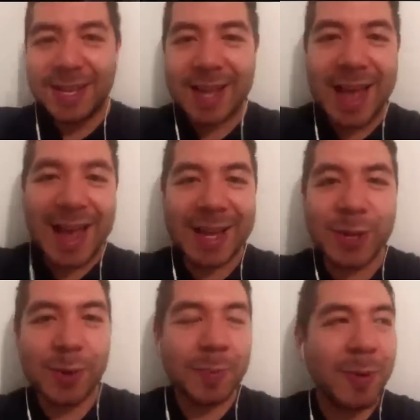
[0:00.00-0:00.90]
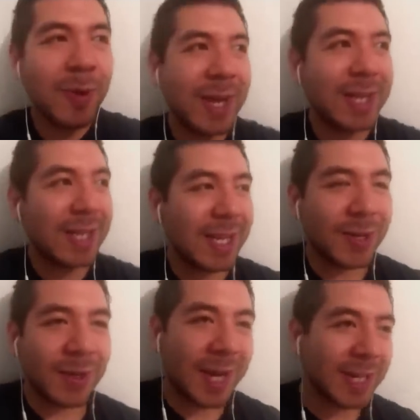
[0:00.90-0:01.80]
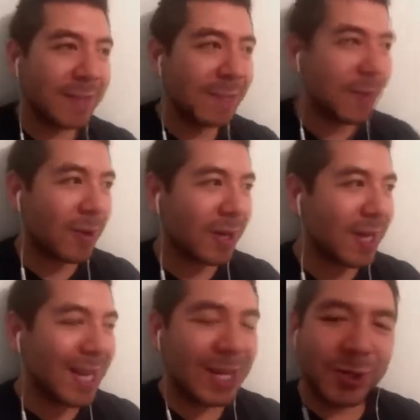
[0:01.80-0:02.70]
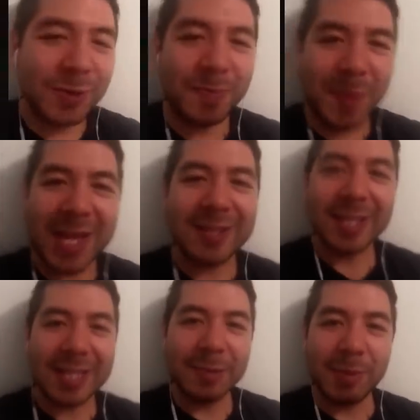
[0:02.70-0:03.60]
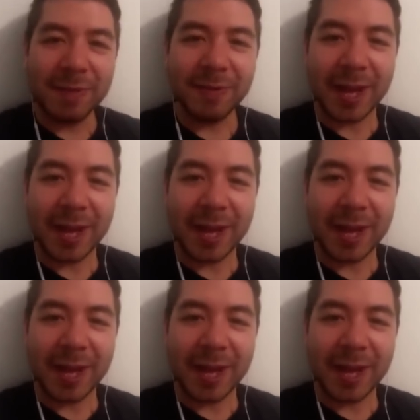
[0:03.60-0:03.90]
At your point, like you're 94, it should basically be flat.